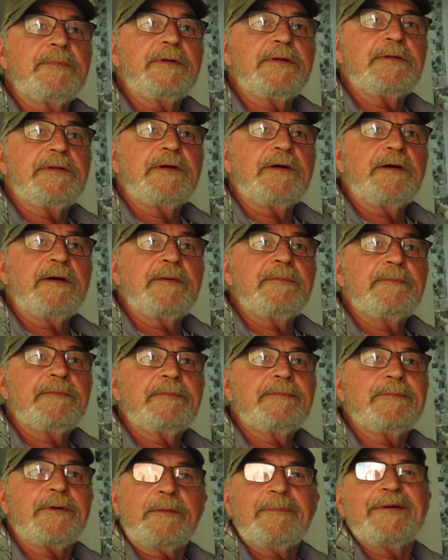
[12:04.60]
bit of time,
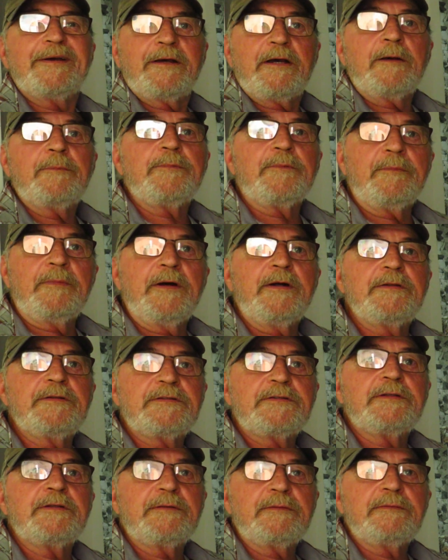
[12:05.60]
probably a couple of
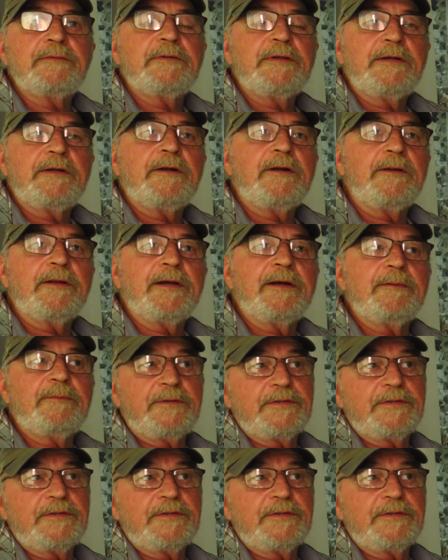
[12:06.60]
months to get all that,